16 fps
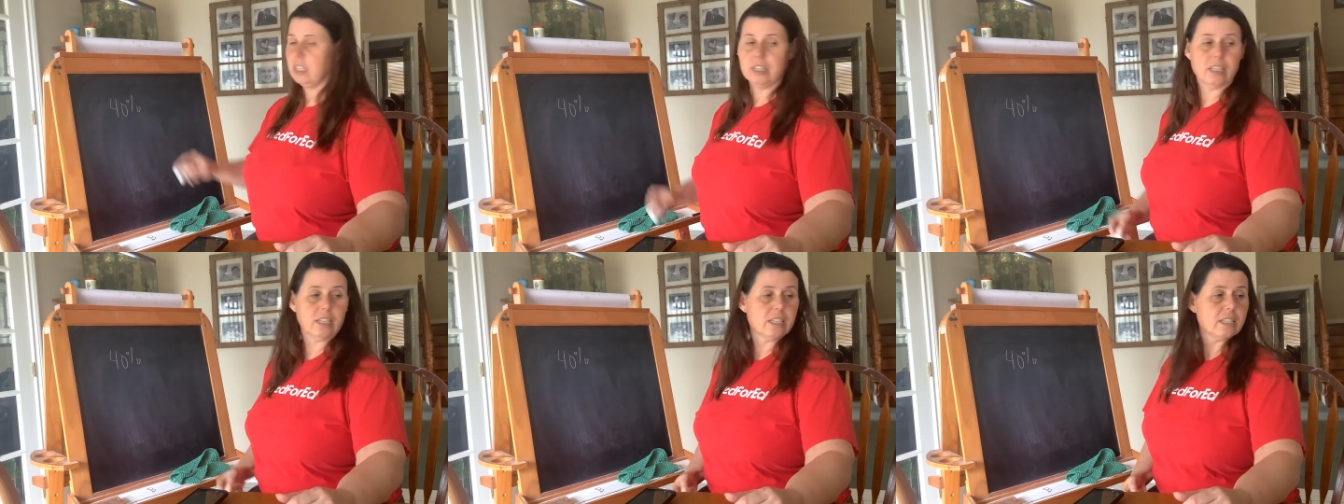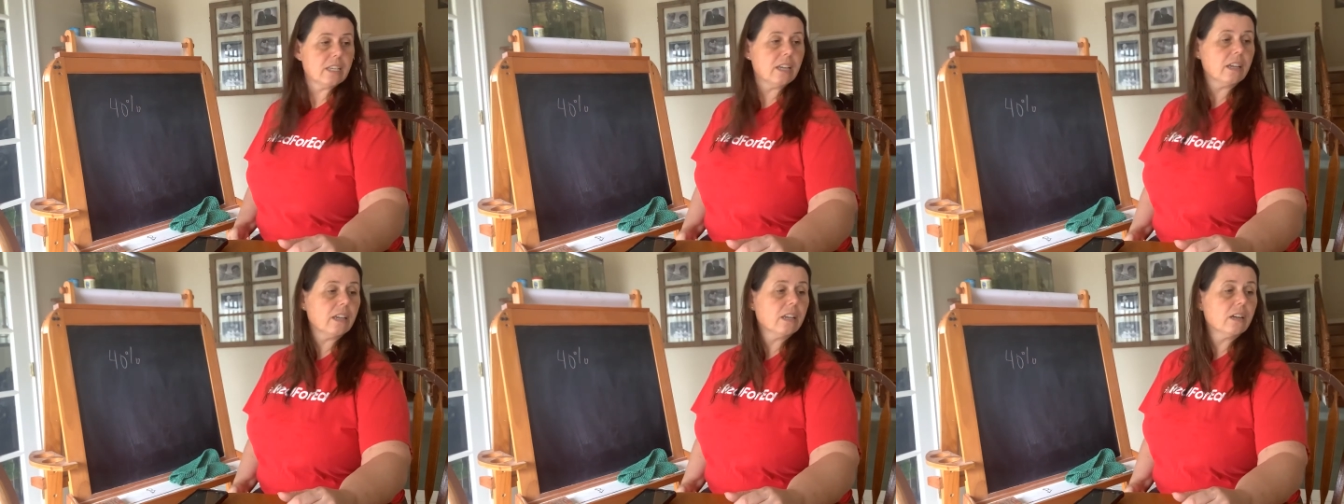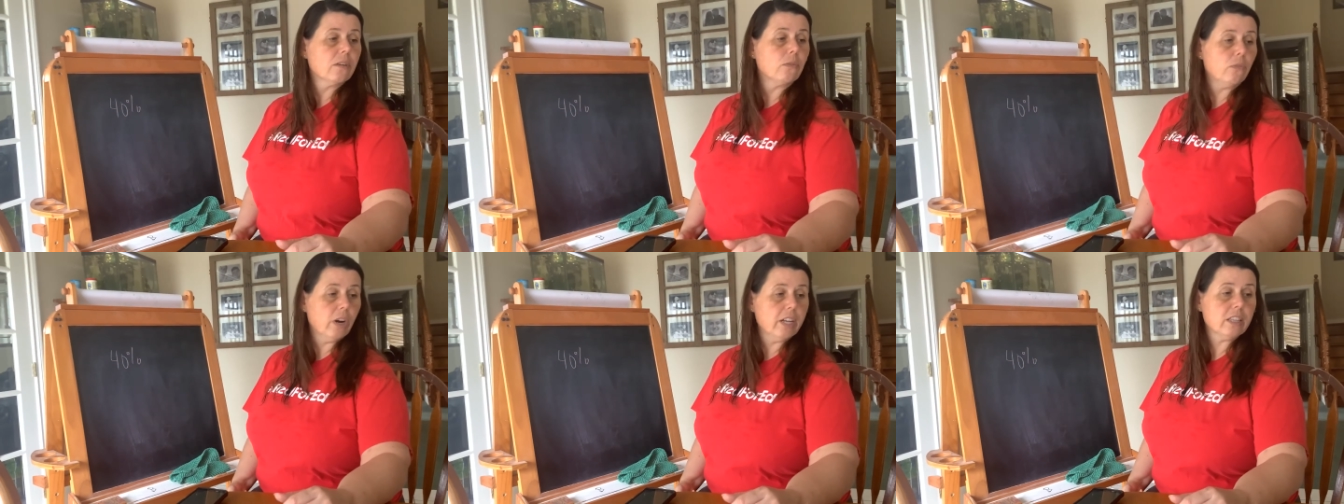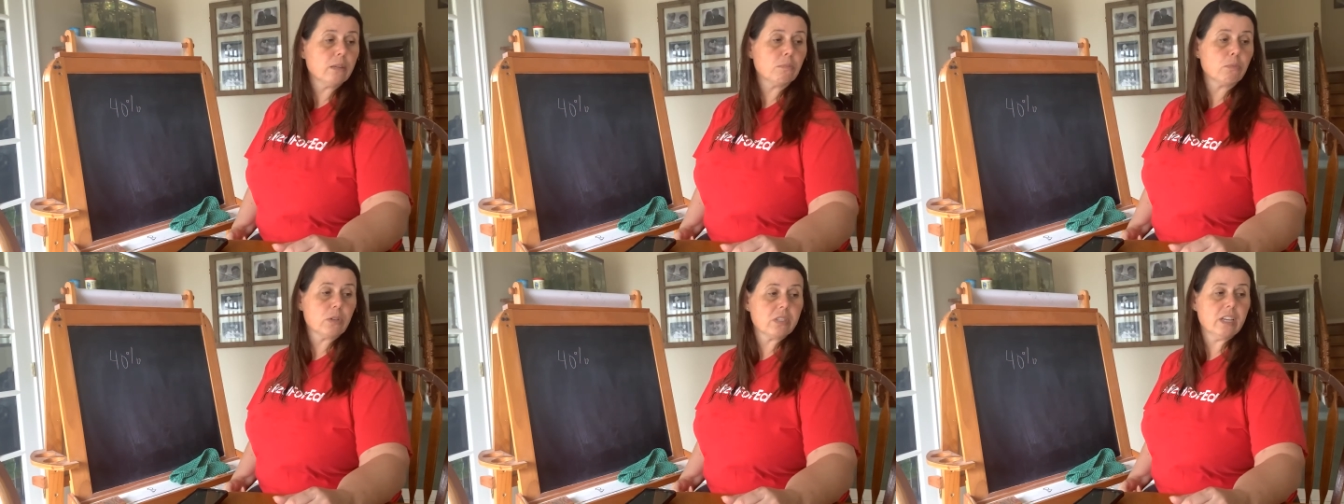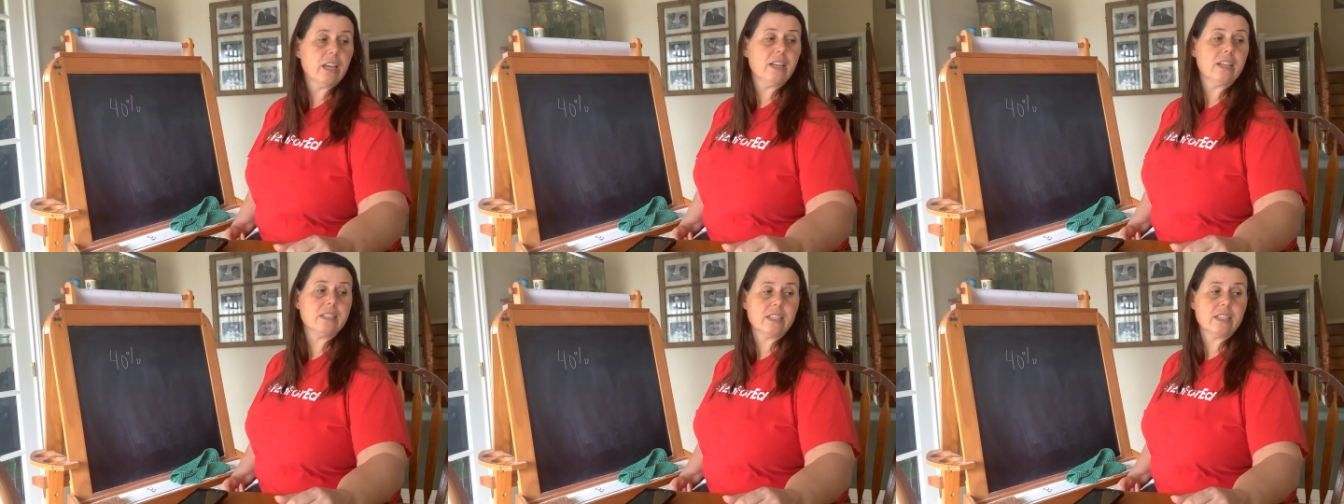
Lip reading: They say, write the percent as a